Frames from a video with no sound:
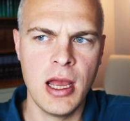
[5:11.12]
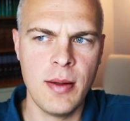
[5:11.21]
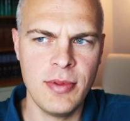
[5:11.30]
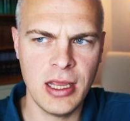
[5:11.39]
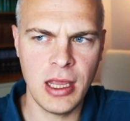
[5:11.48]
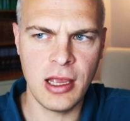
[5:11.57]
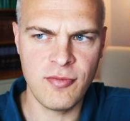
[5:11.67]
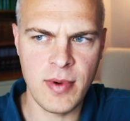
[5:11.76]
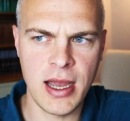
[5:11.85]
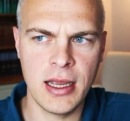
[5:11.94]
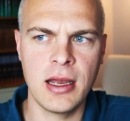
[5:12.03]
I'm thinking of
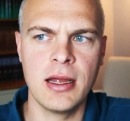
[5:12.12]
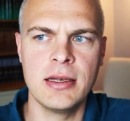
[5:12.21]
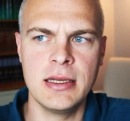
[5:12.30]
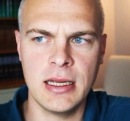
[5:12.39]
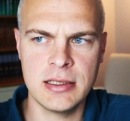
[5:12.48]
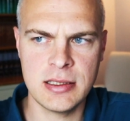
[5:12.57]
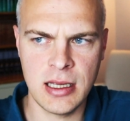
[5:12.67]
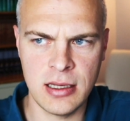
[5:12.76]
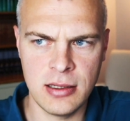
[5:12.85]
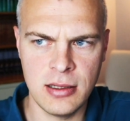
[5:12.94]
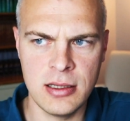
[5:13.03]
my context
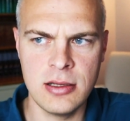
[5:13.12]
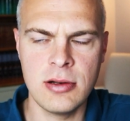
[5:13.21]
and in